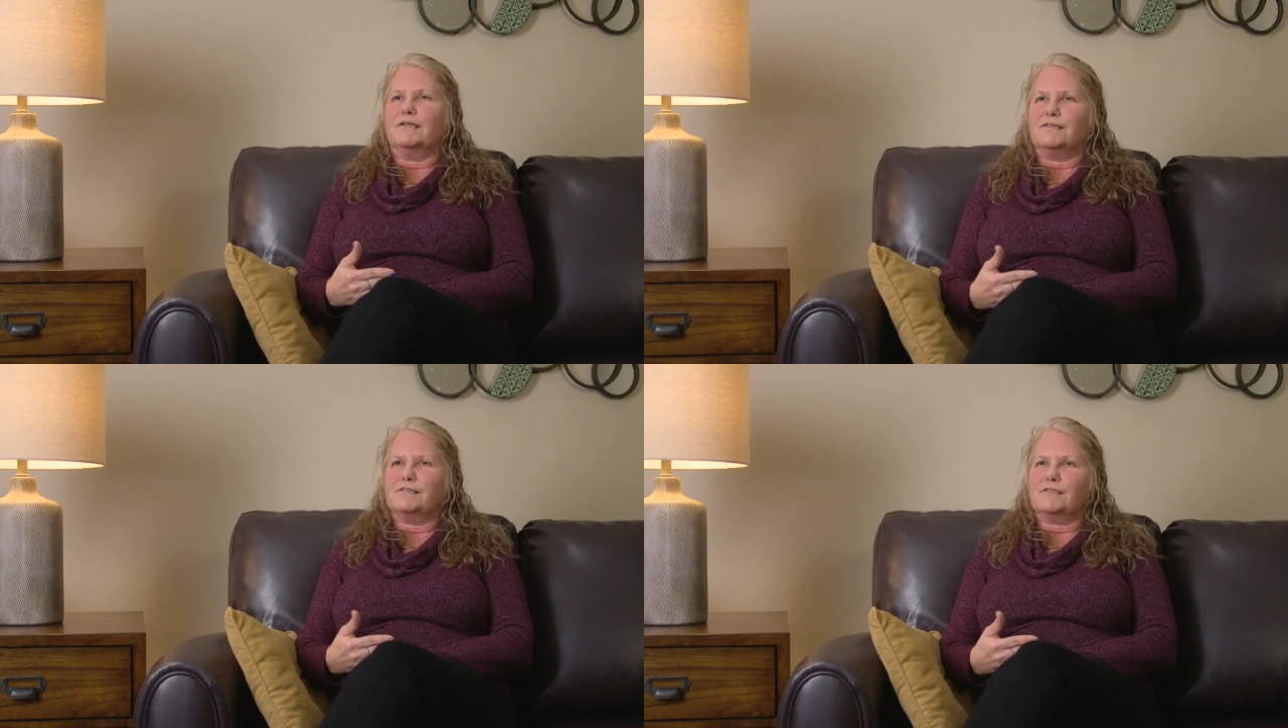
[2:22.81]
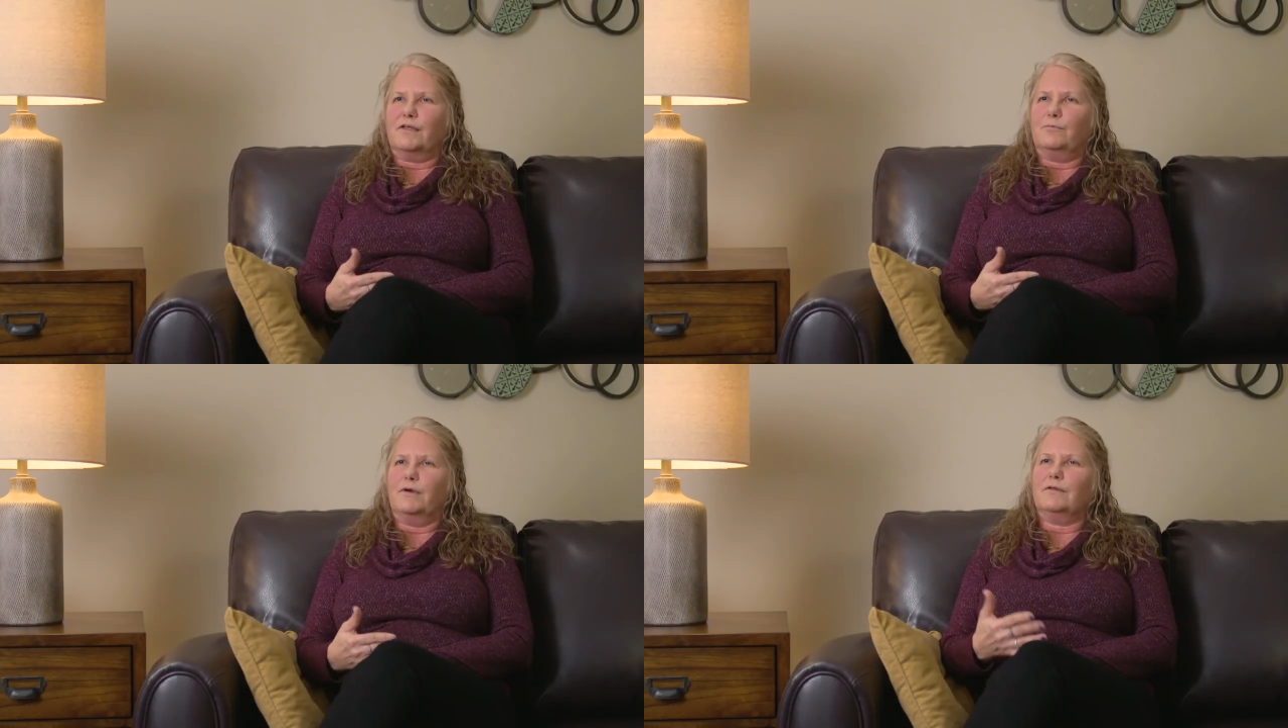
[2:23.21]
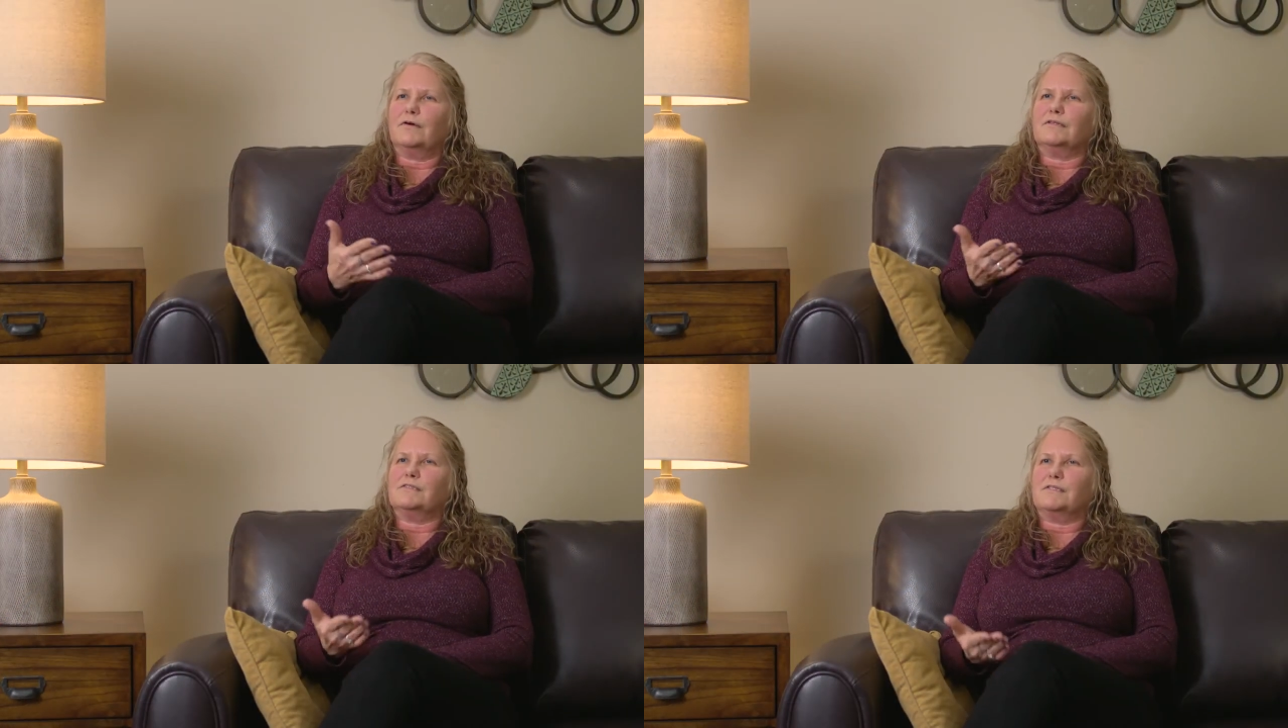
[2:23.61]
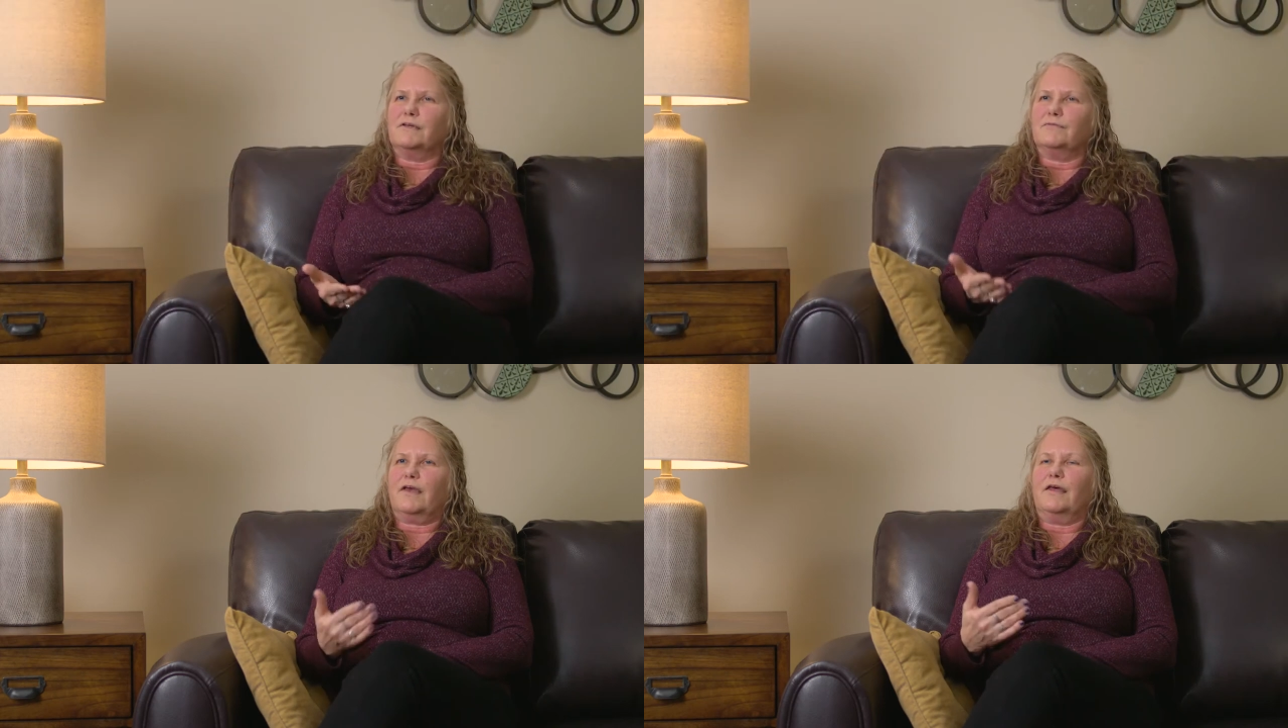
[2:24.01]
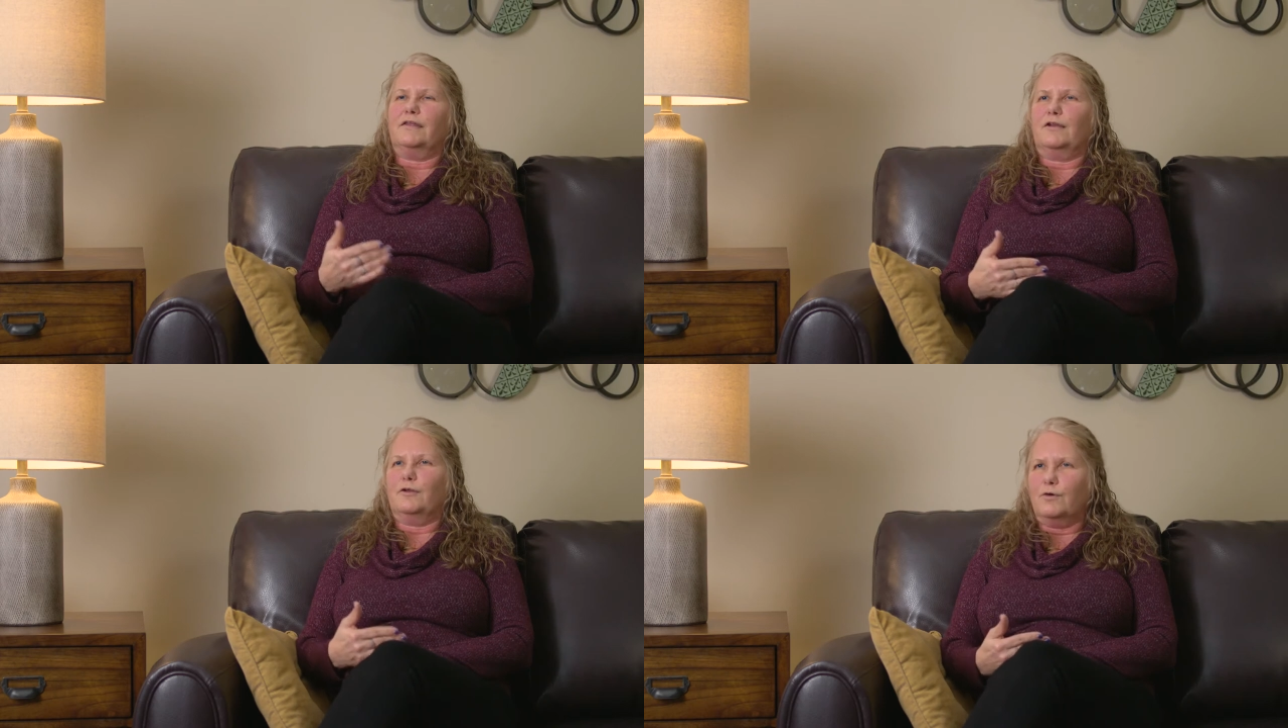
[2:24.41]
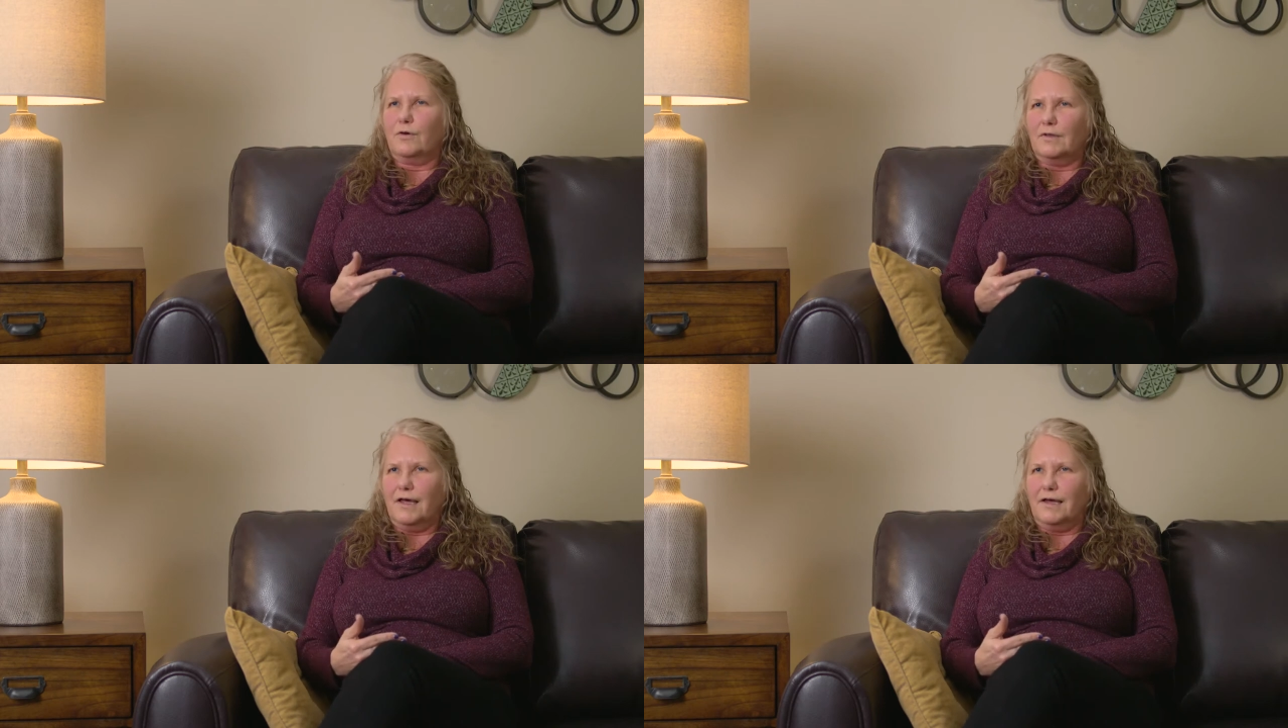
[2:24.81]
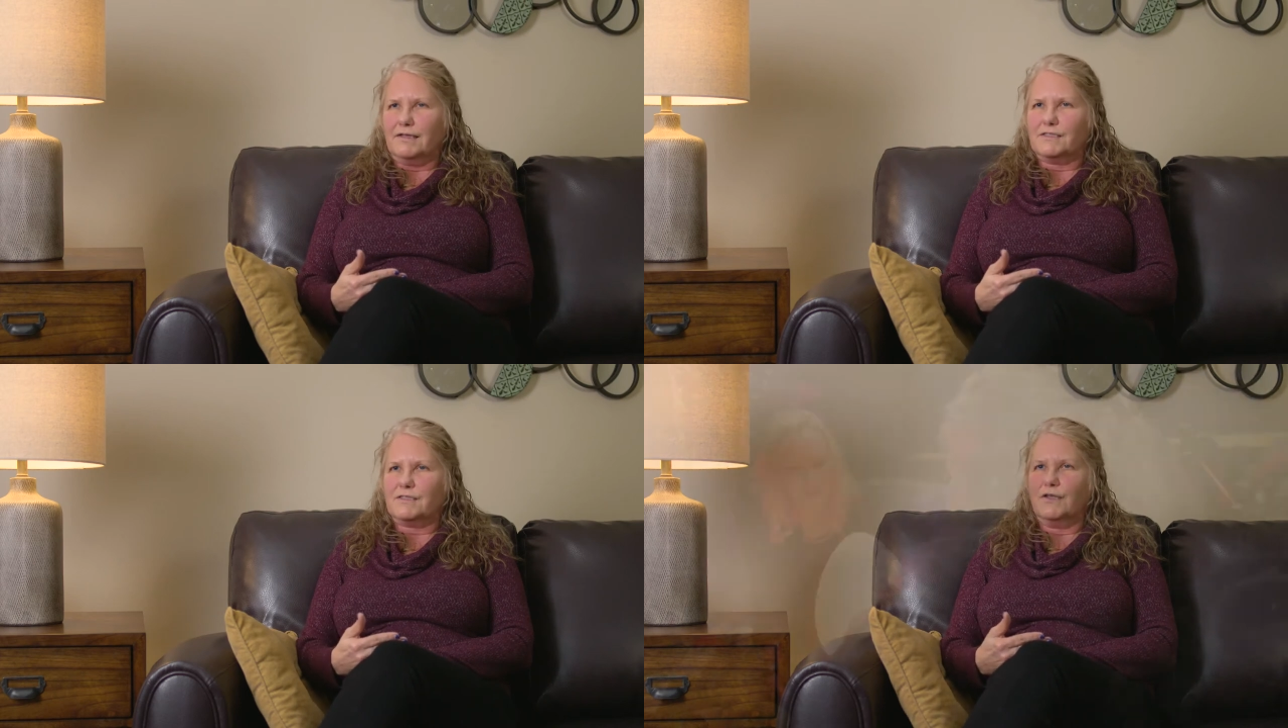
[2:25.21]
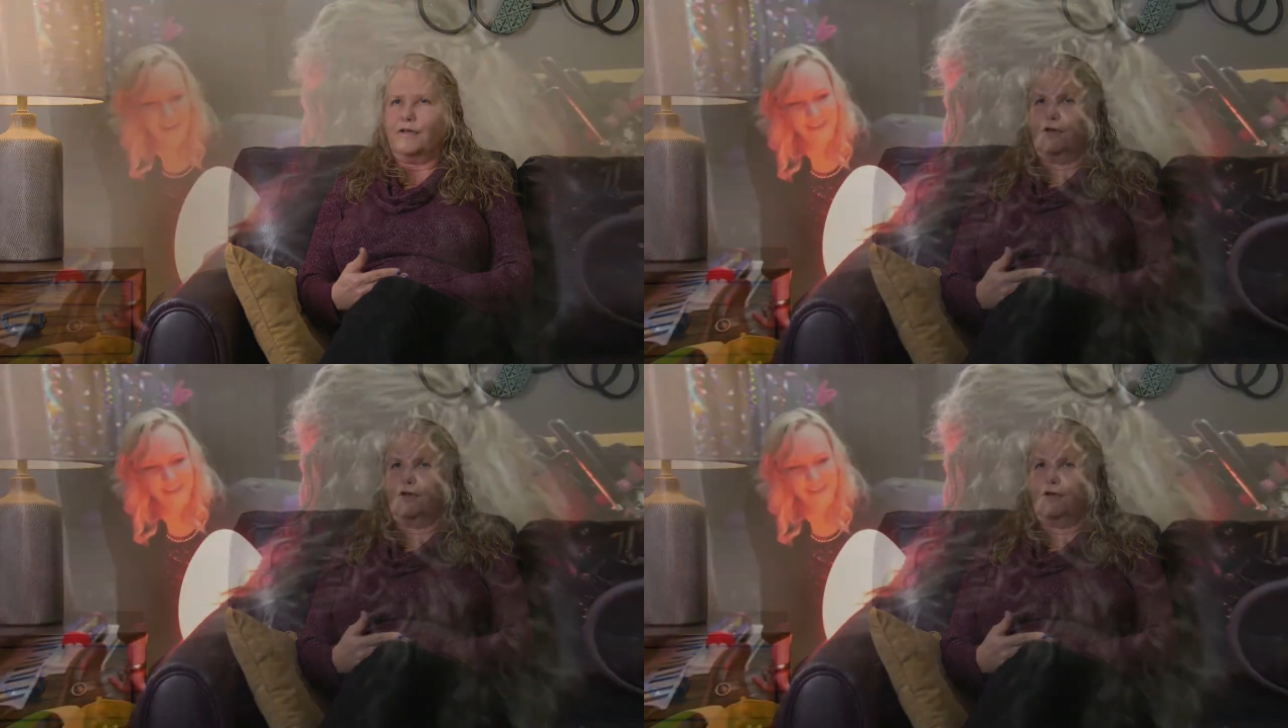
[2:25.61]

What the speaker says: So then we look and see if can they localize,